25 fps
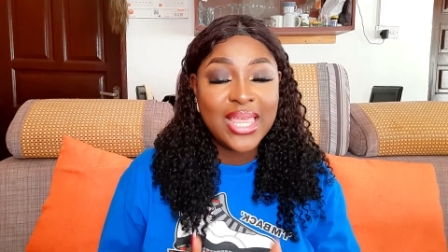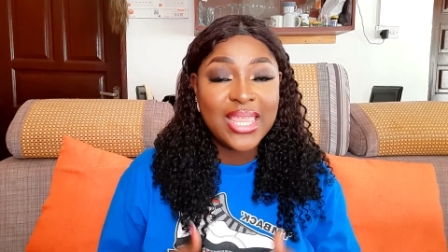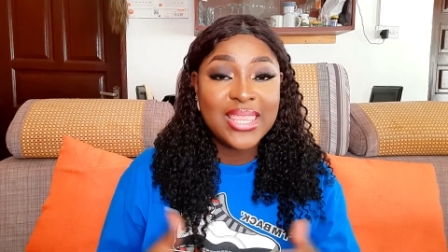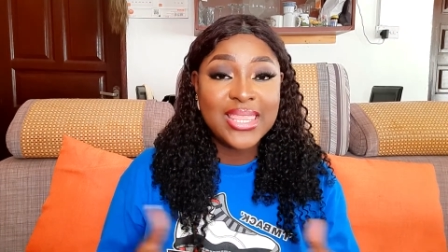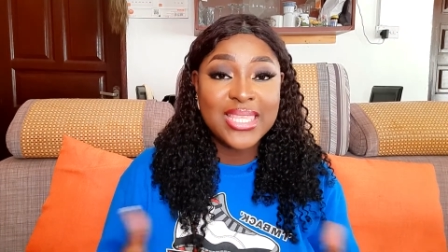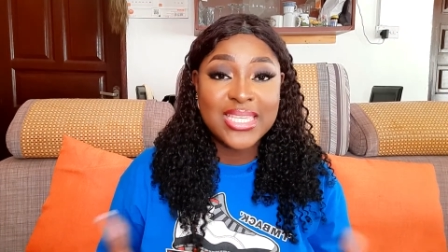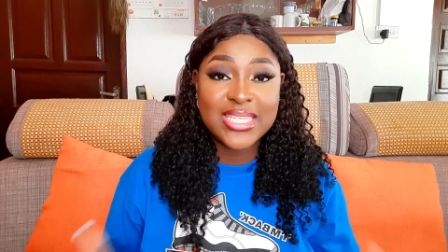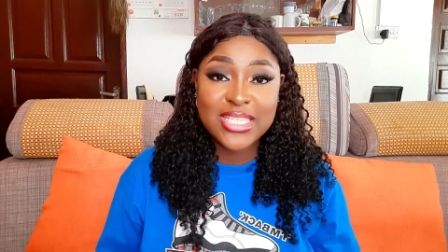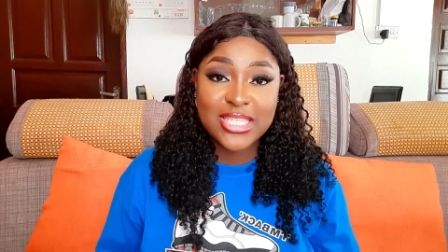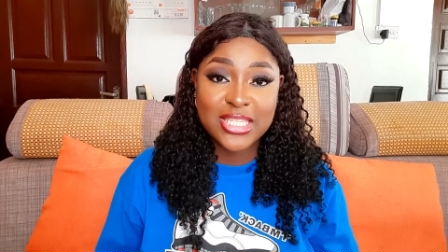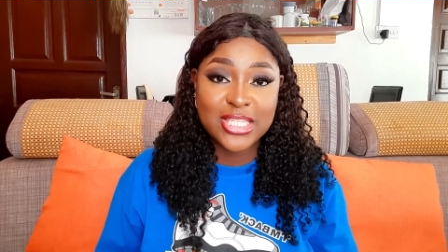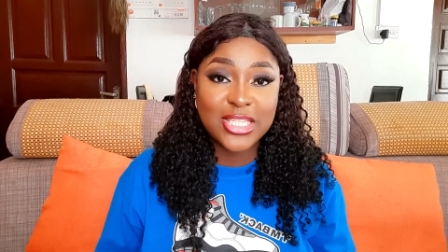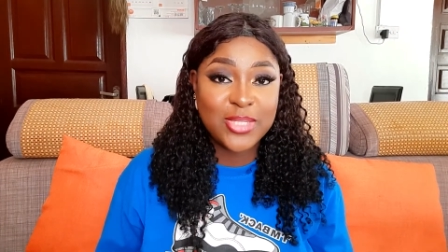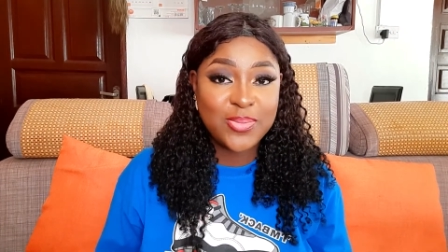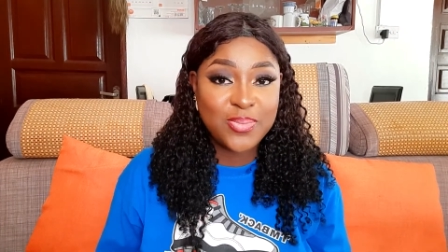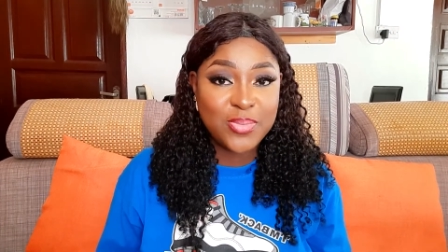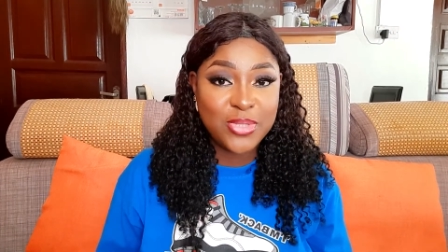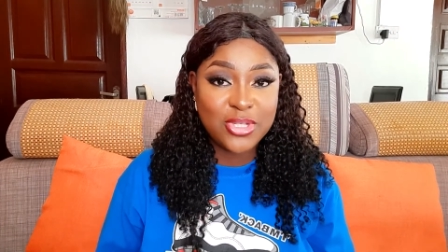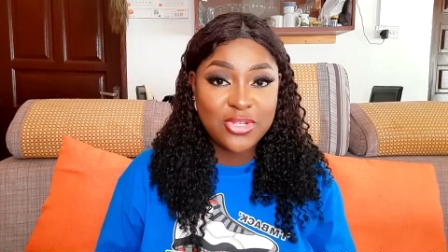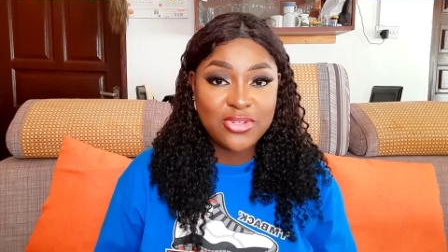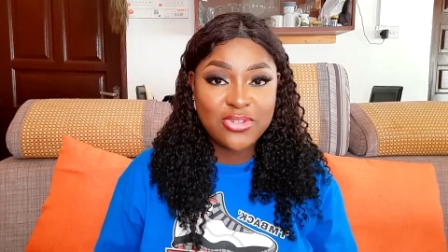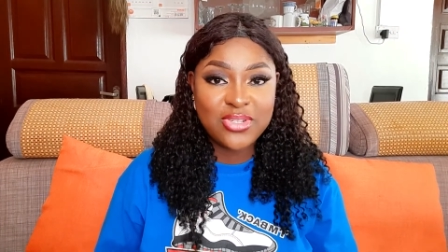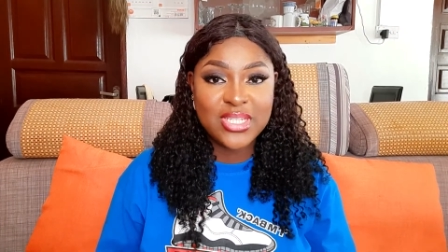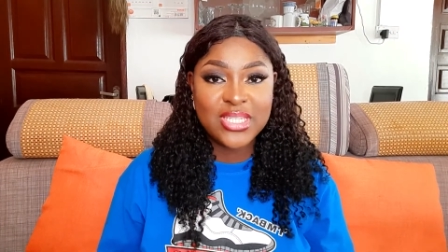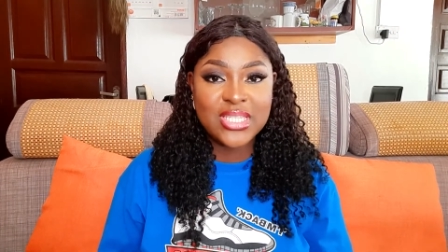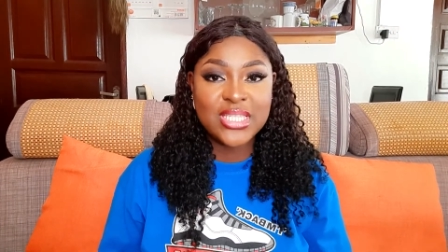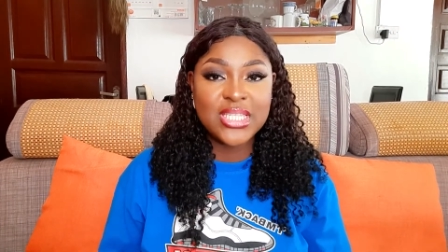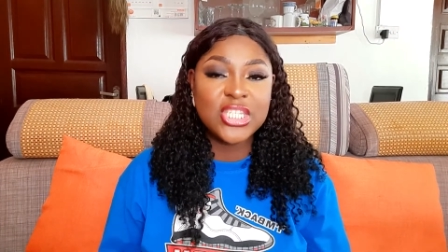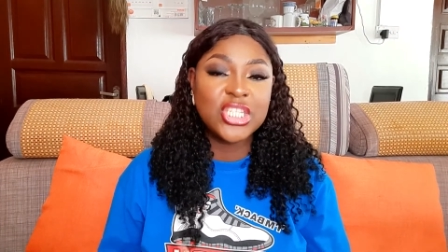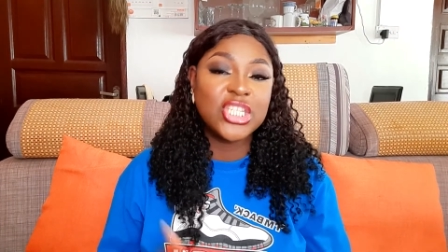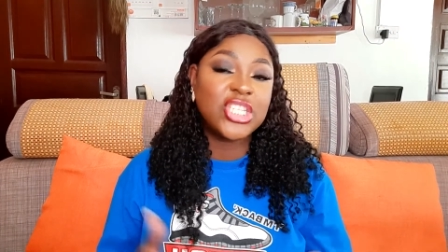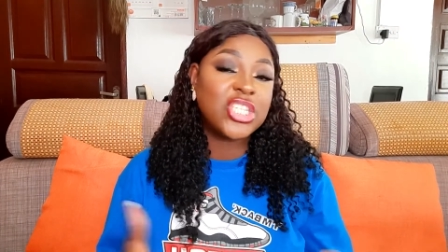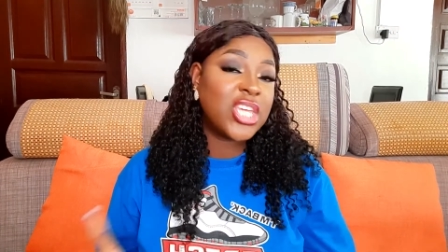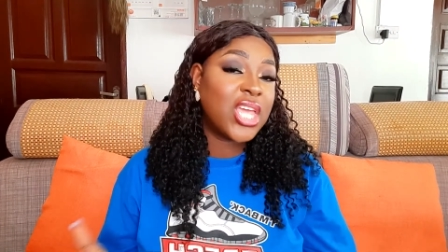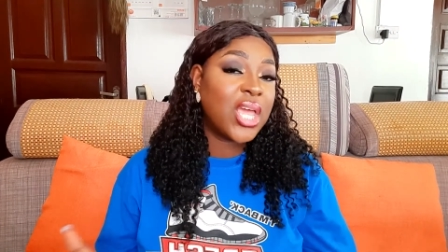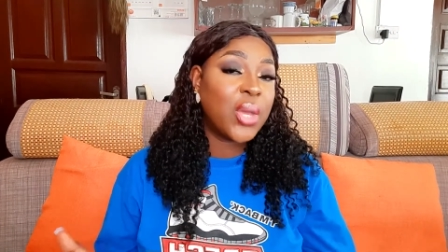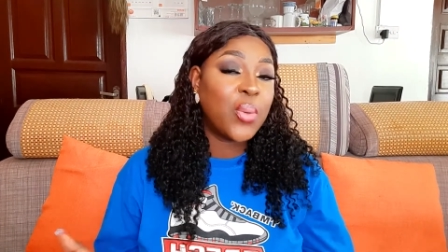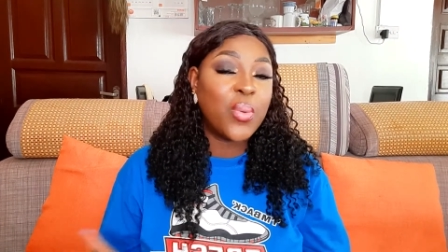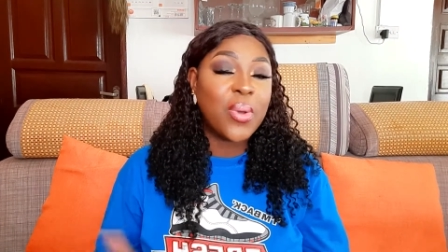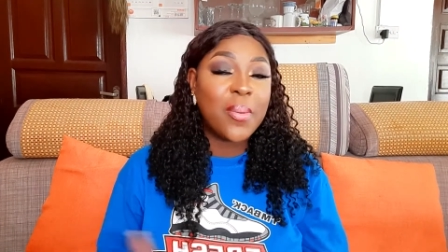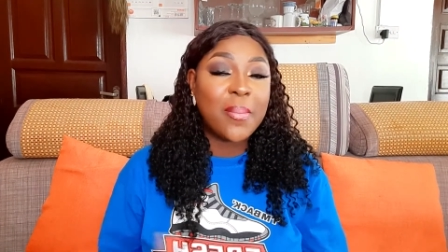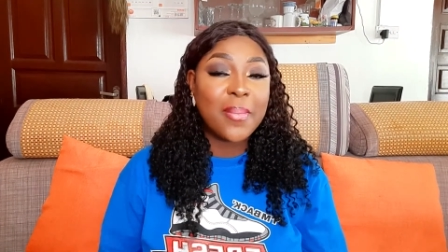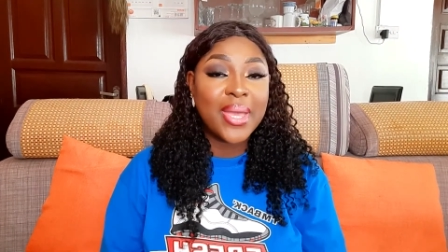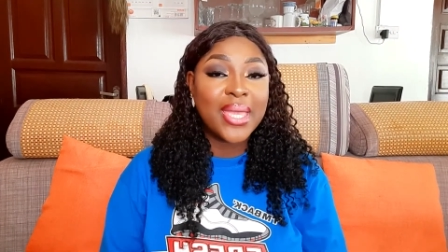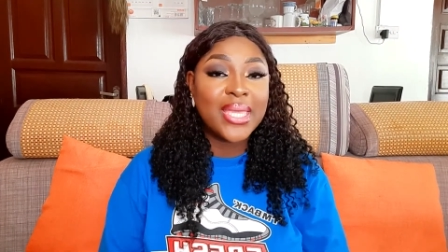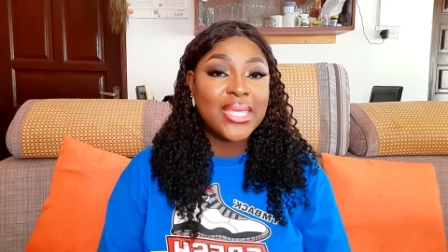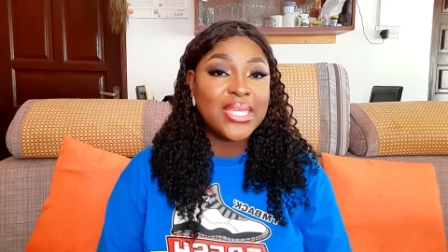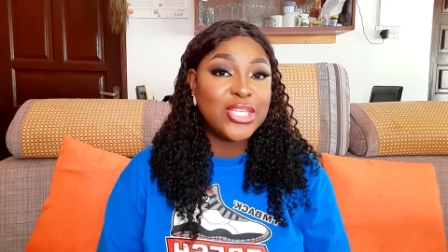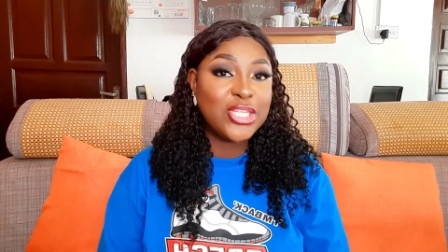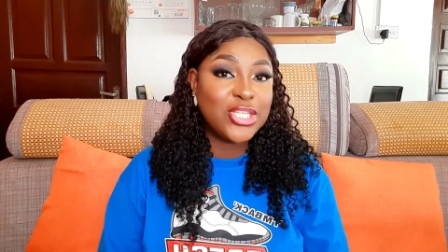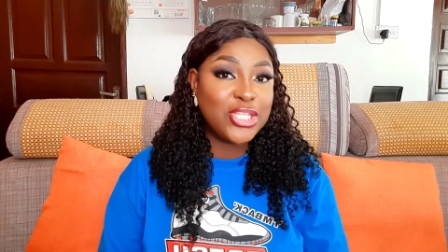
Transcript: this experience and share it with my